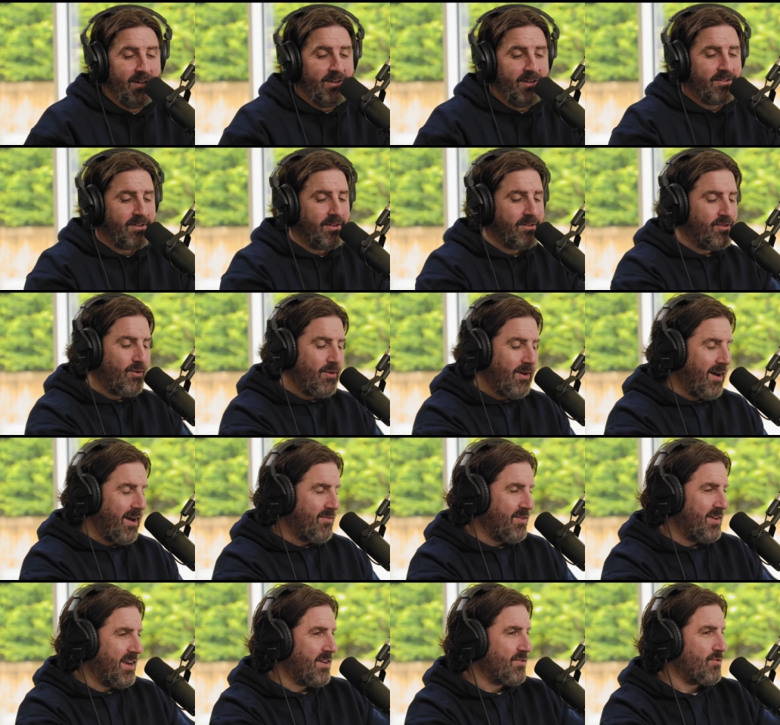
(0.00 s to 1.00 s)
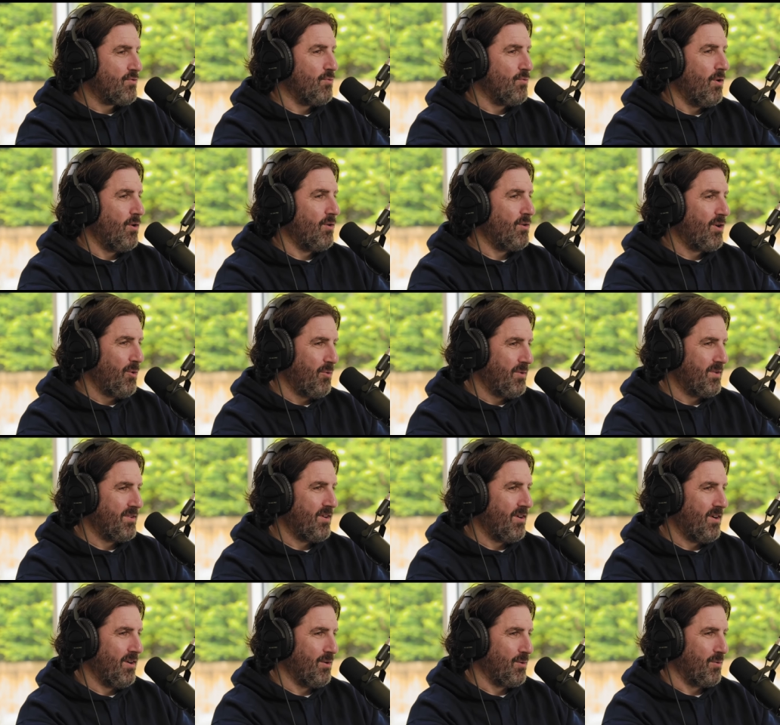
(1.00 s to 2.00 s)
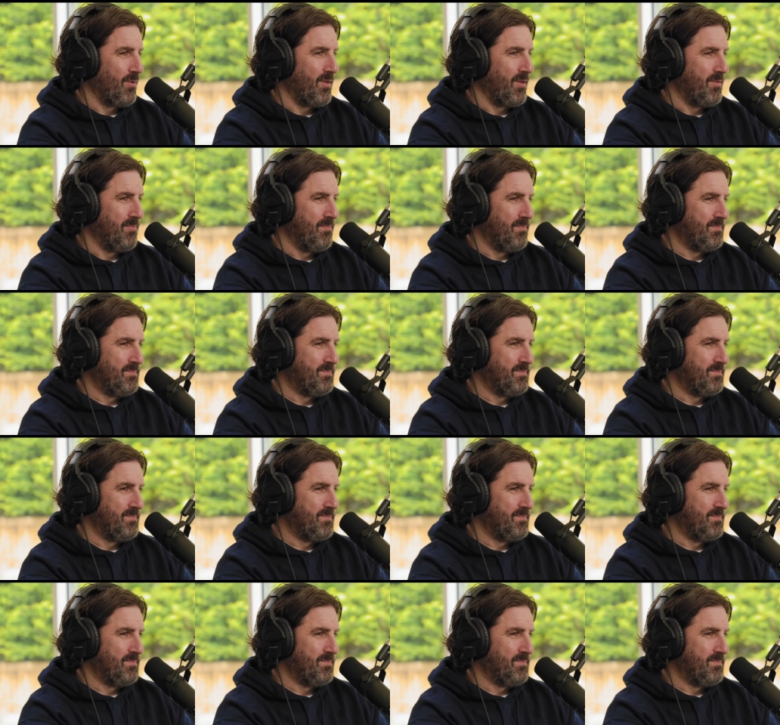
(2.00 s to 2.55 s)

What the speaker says: So do you have an actual ongoing dialogue with him?